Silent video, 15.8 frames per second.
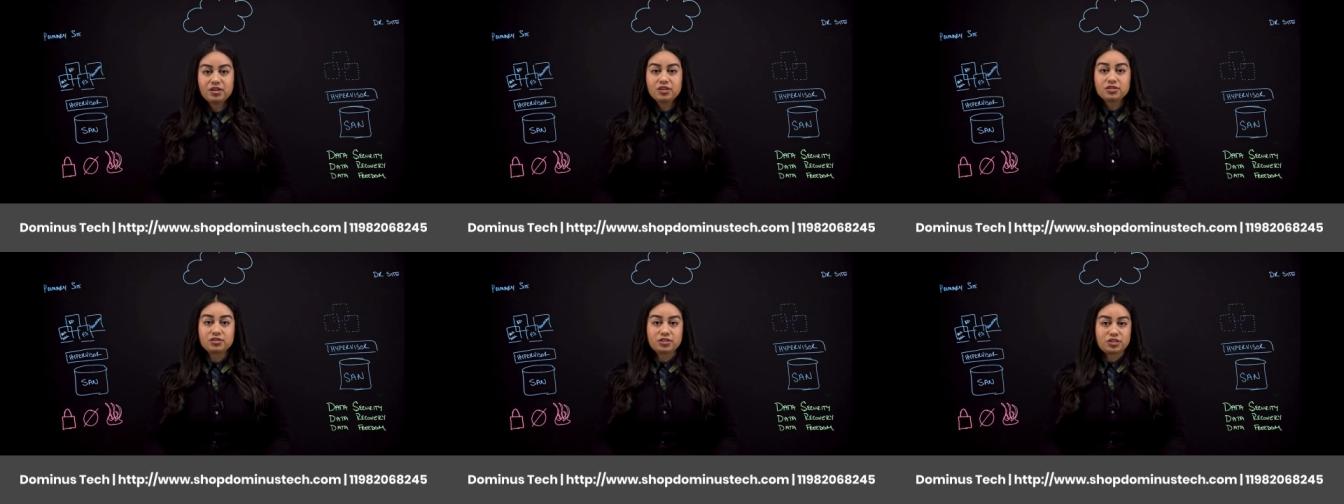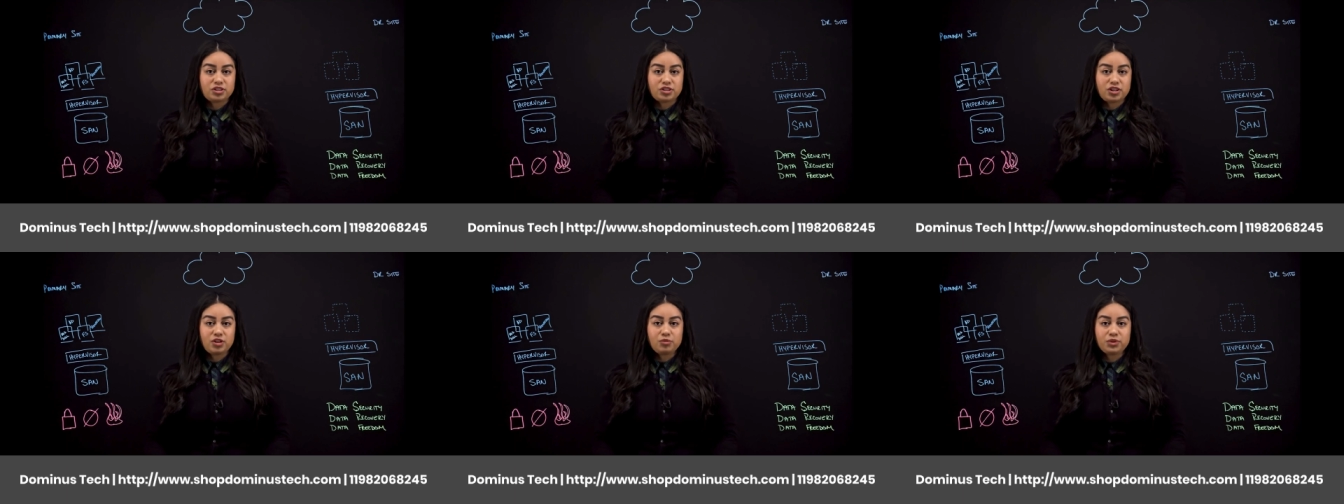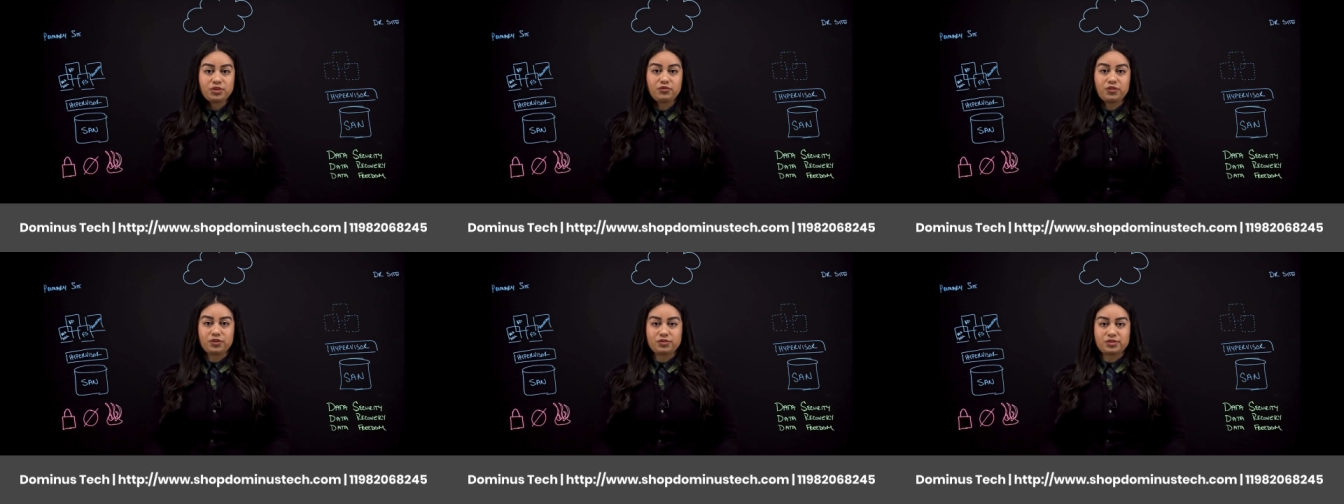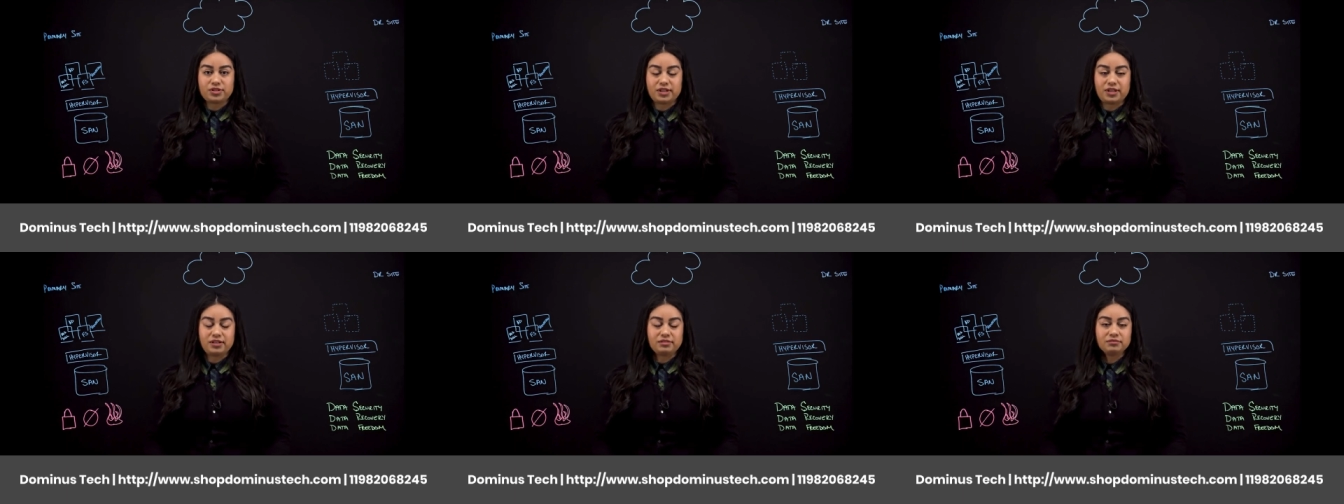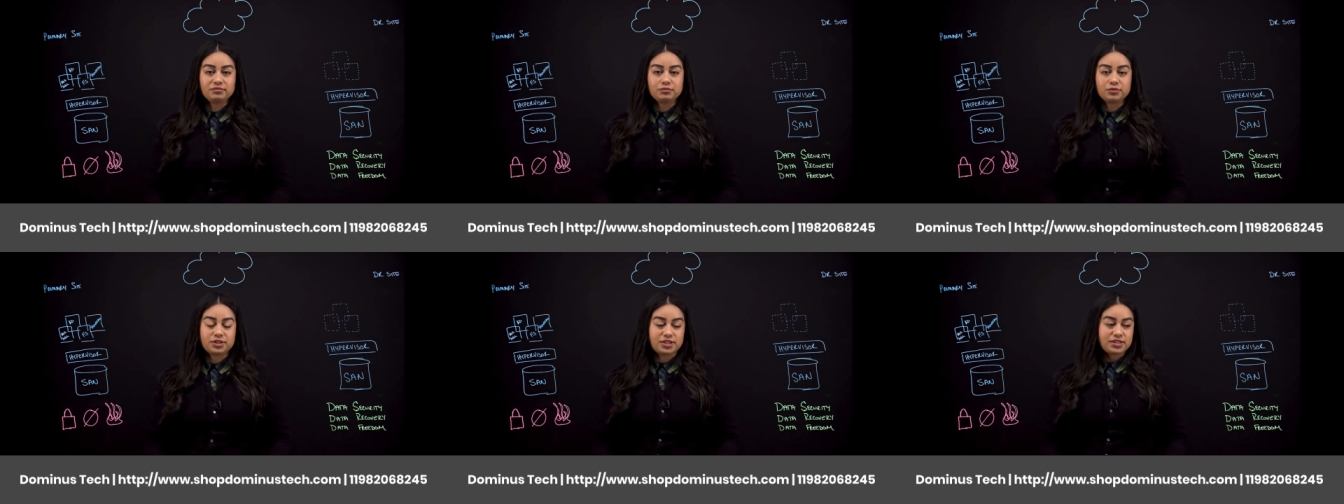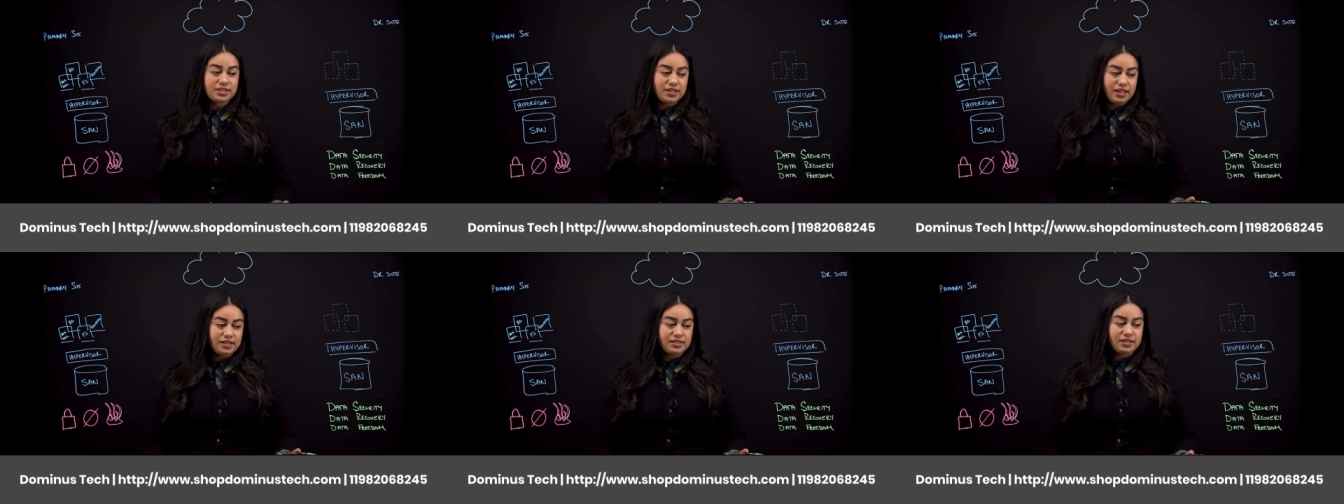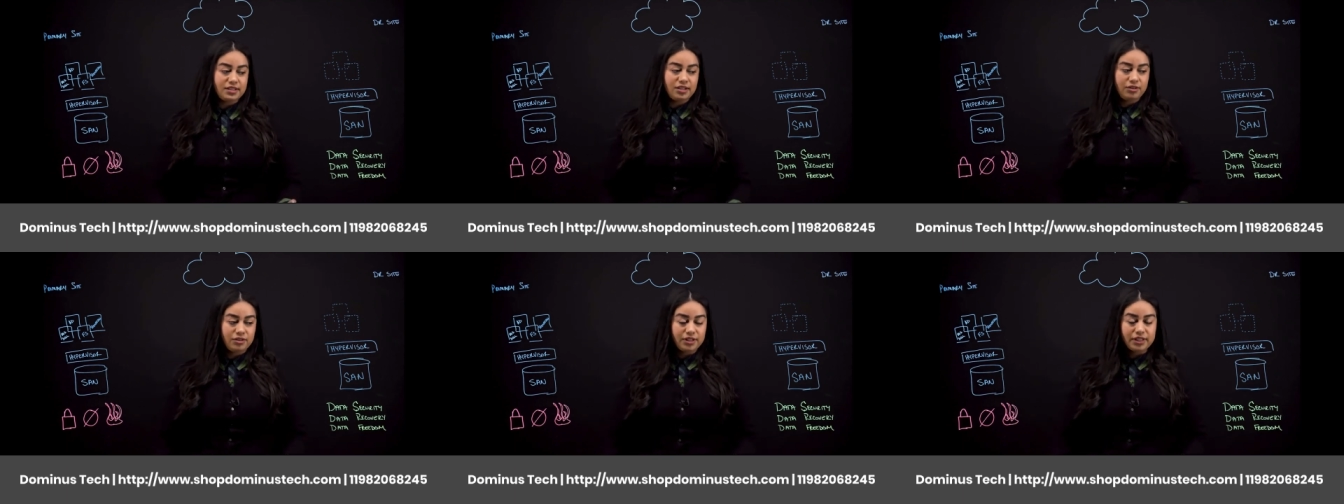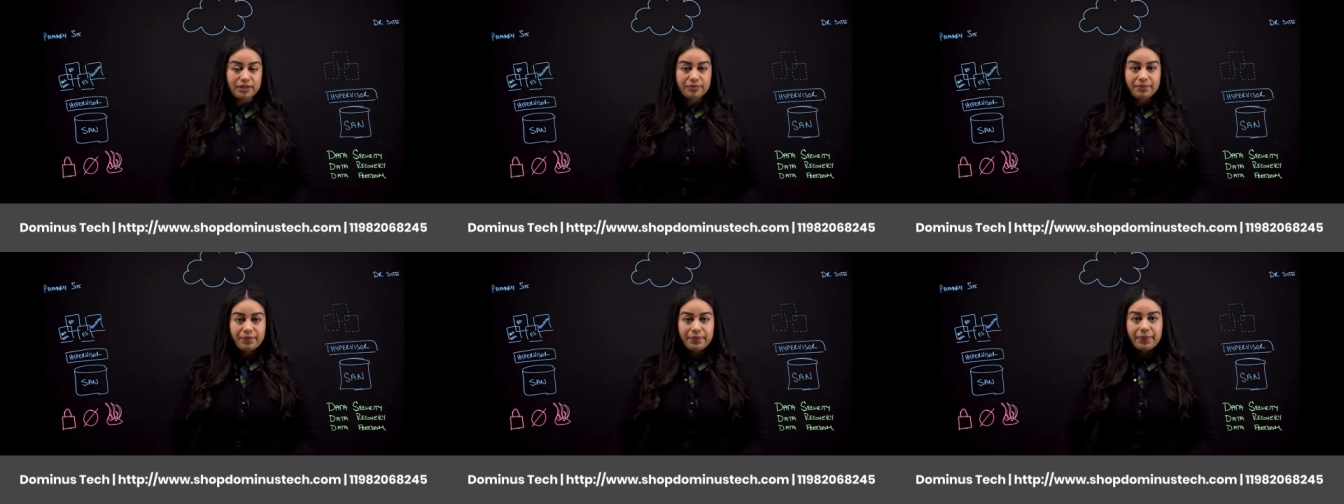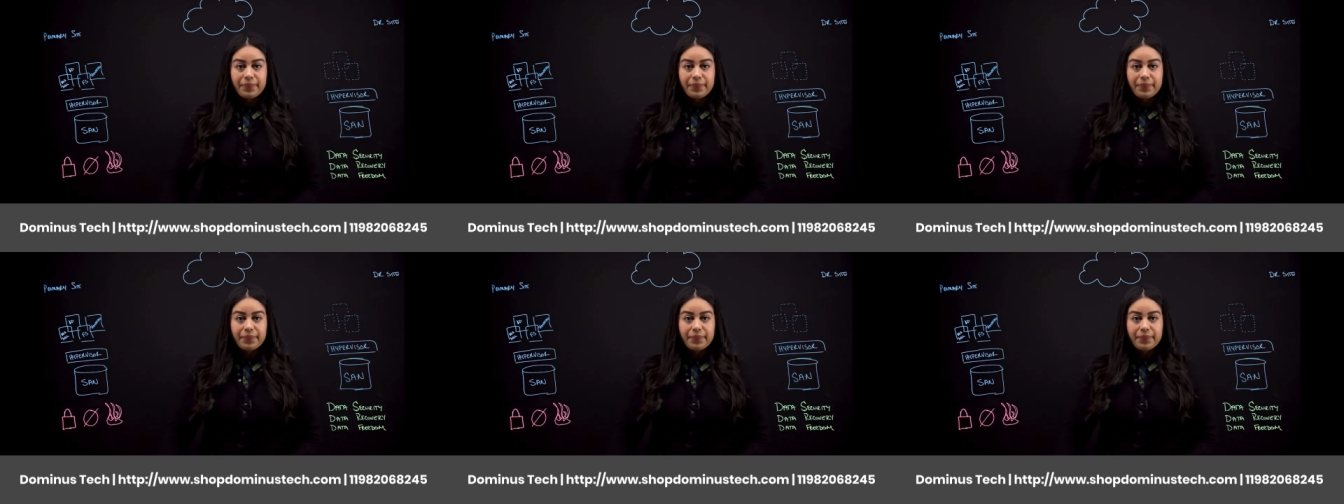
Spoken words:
So let's start with the first thing, which is data security.